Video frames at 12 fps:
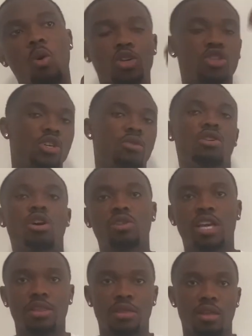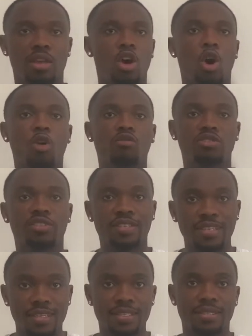so known in
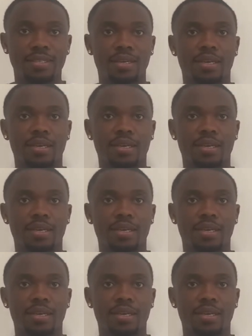overseas,